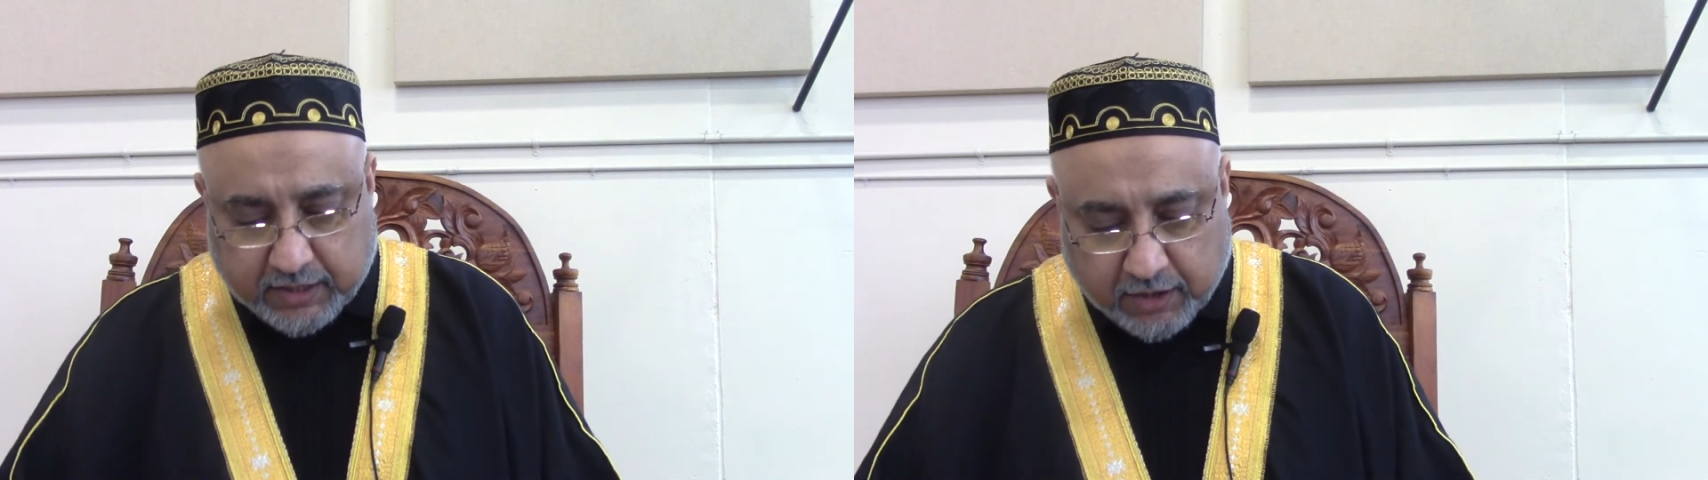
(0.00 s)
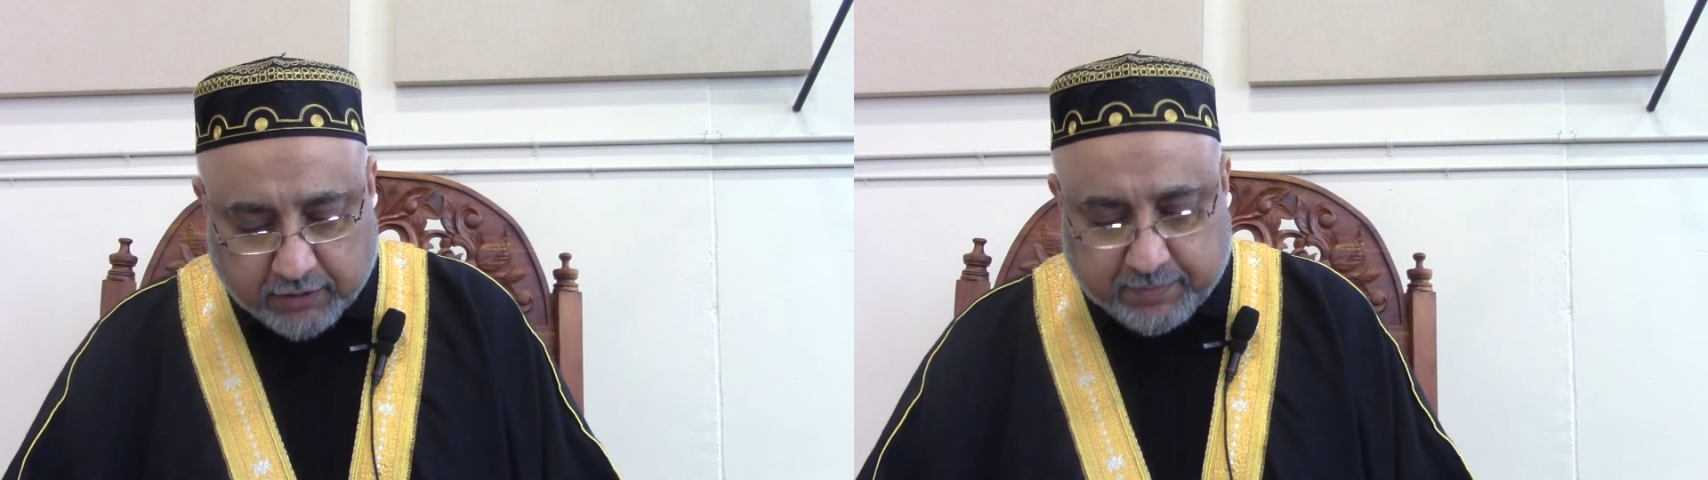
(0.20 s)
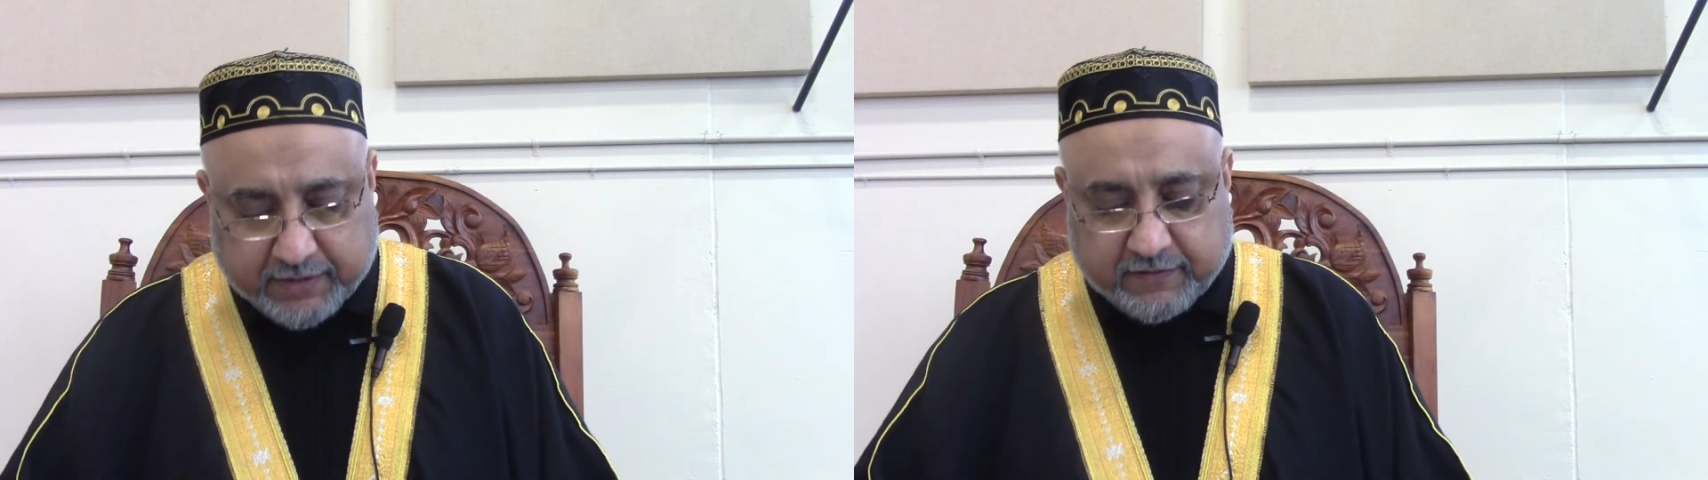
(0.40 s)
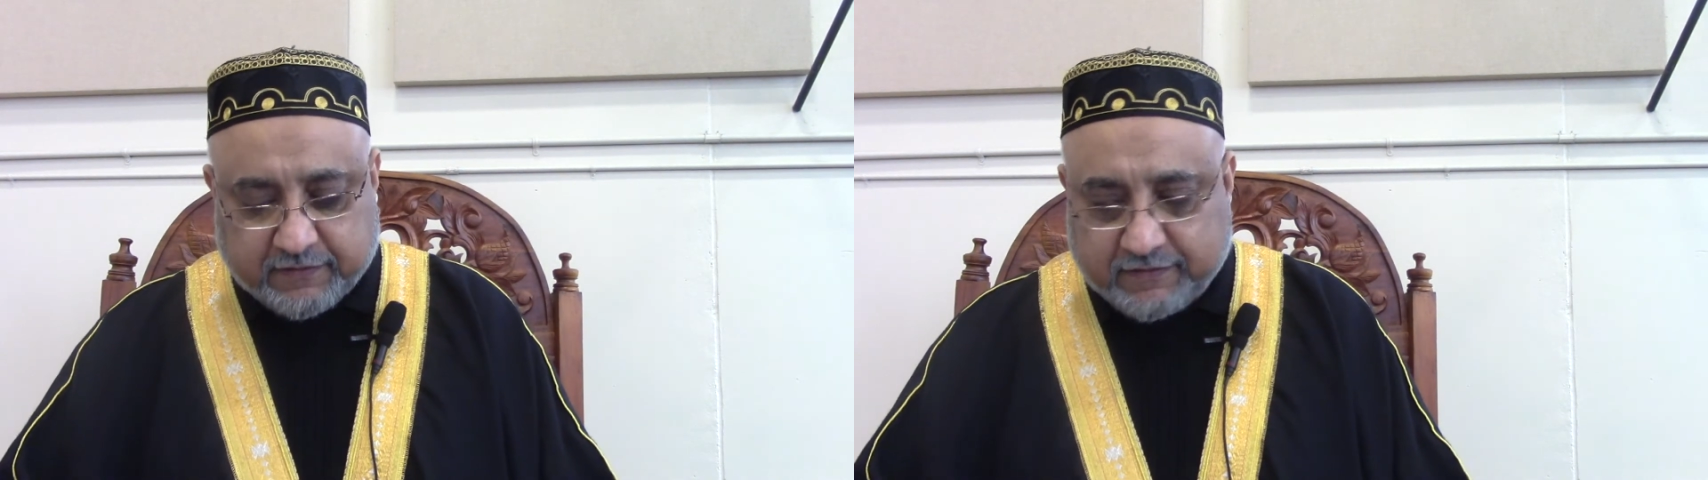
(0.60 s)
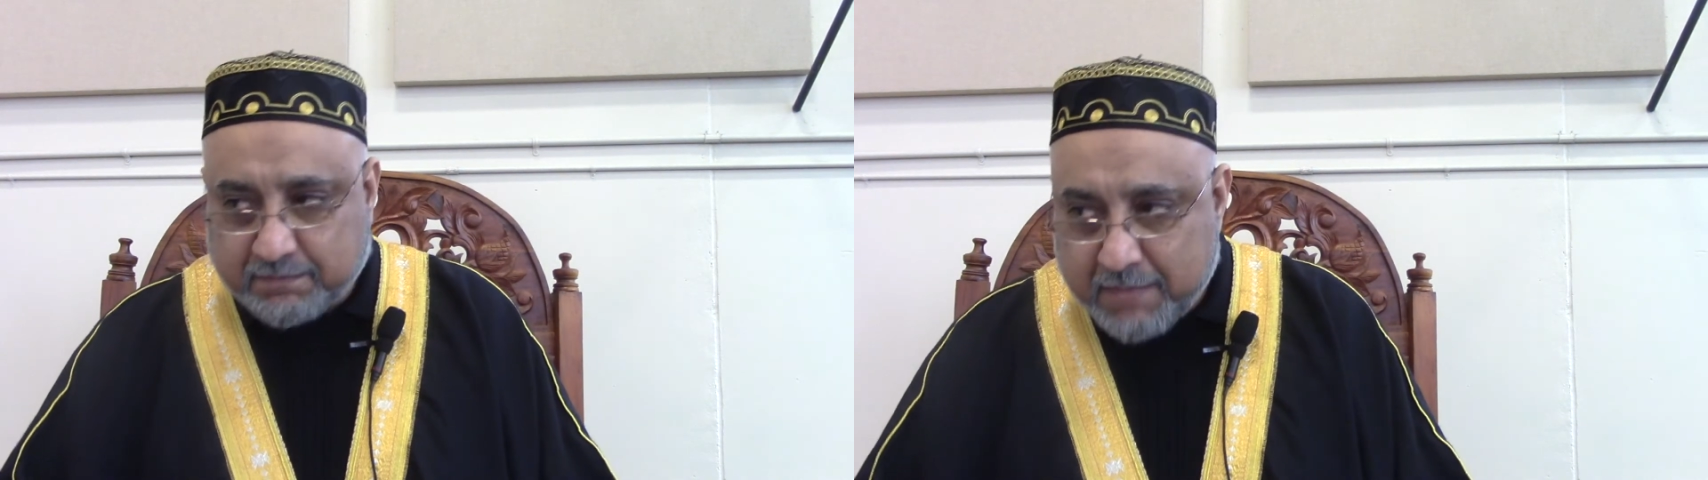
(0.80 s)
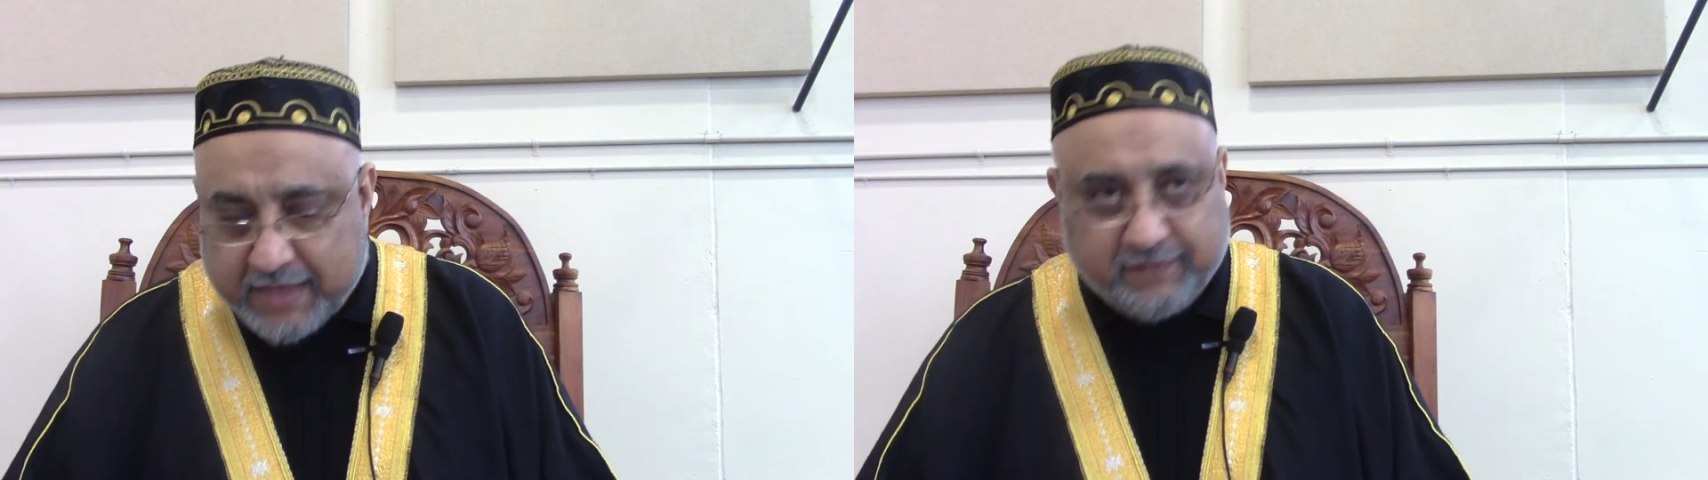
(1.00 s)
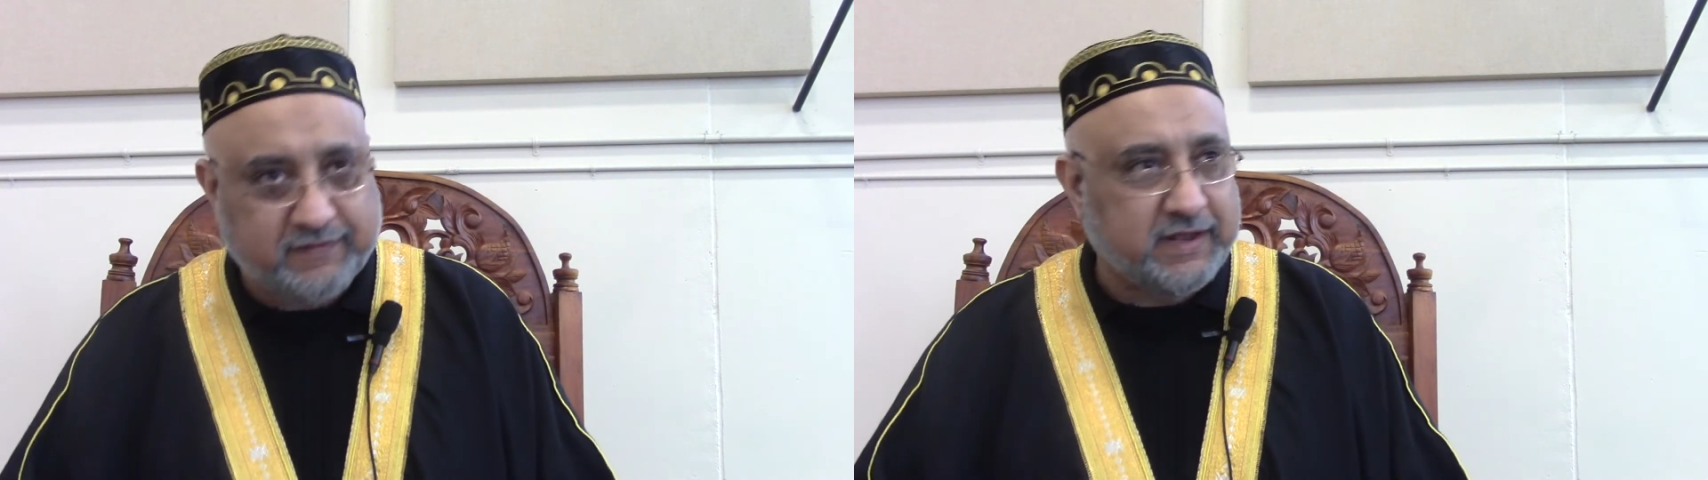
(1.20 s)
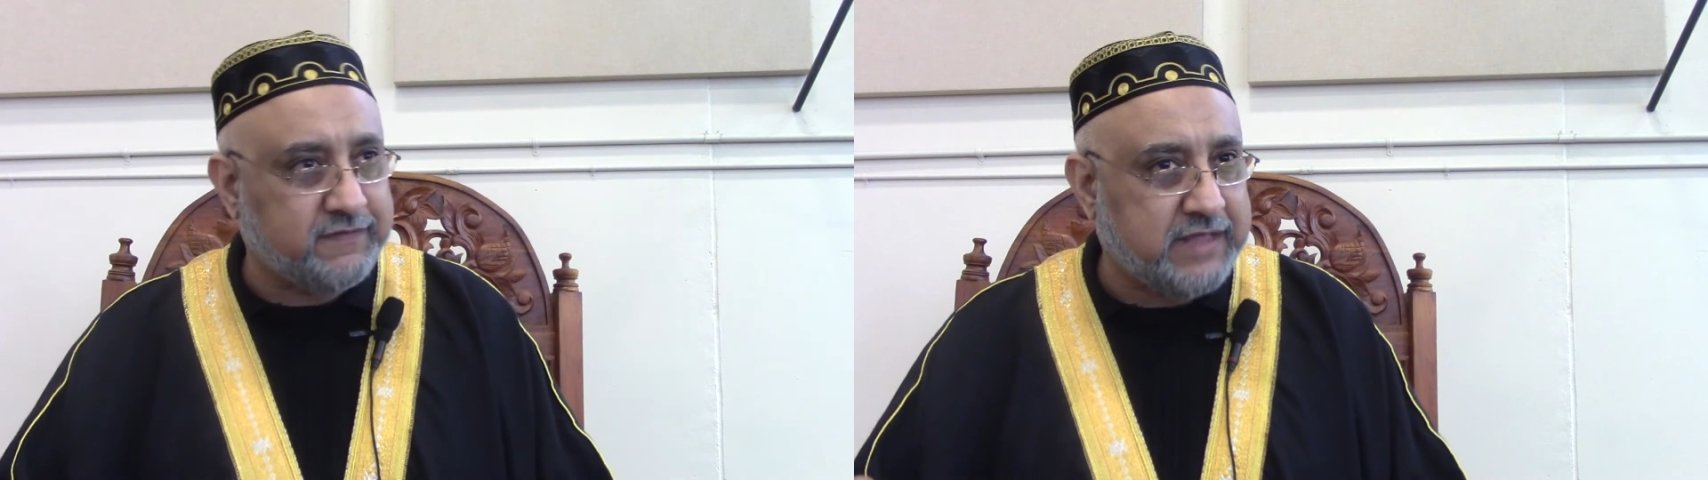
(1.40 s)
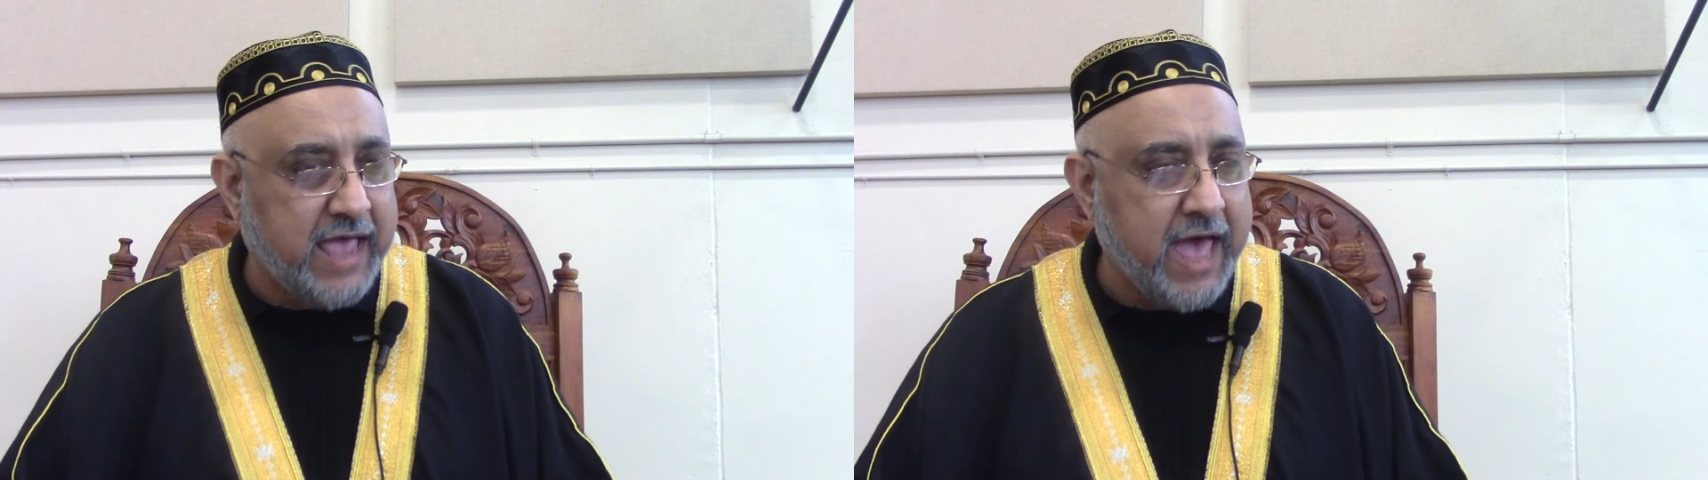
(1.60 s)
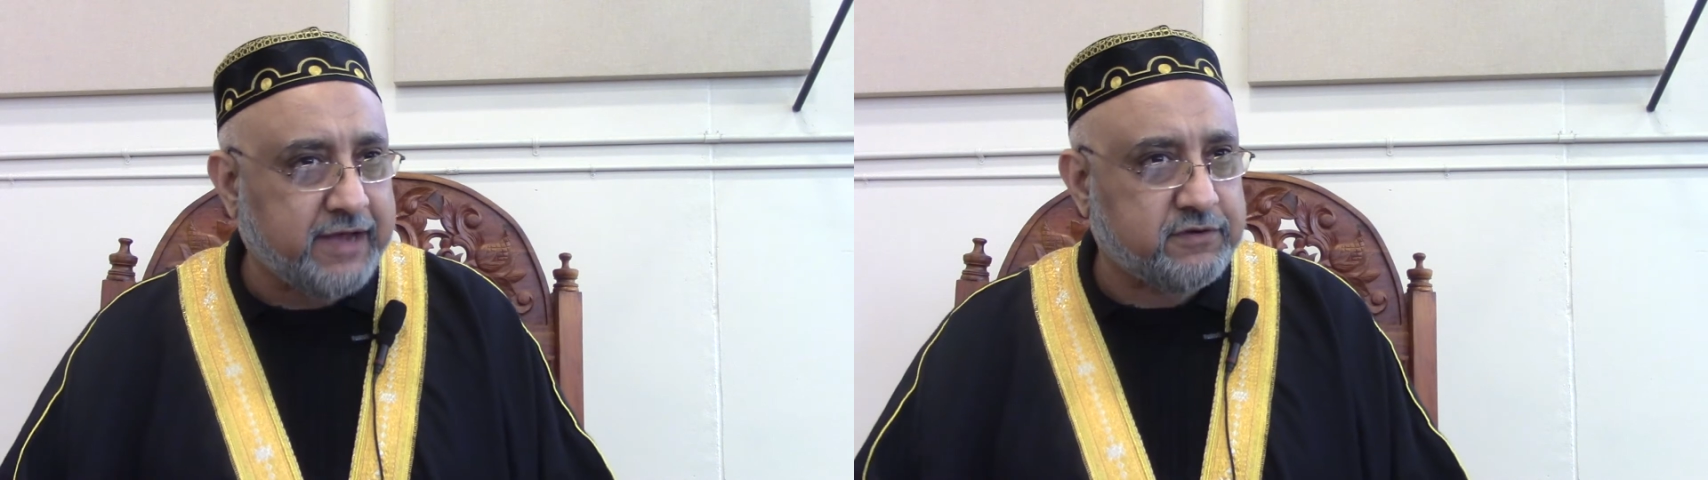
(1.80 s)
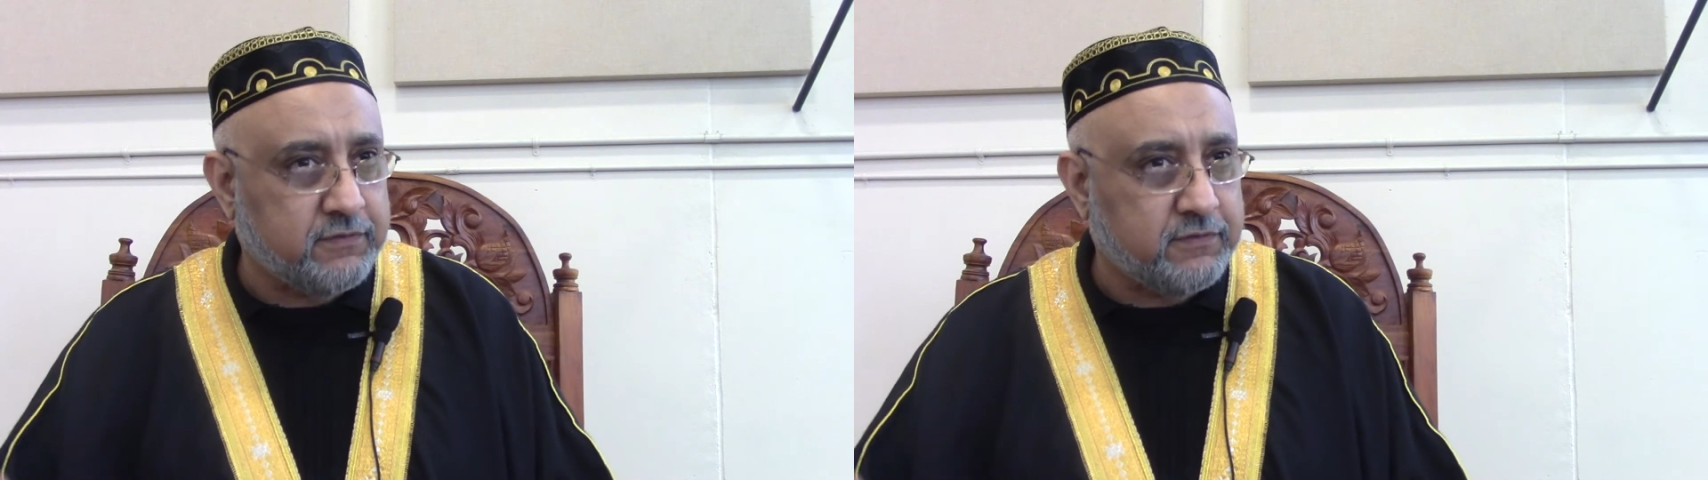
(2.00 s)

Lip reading: cannot be dismissed as the act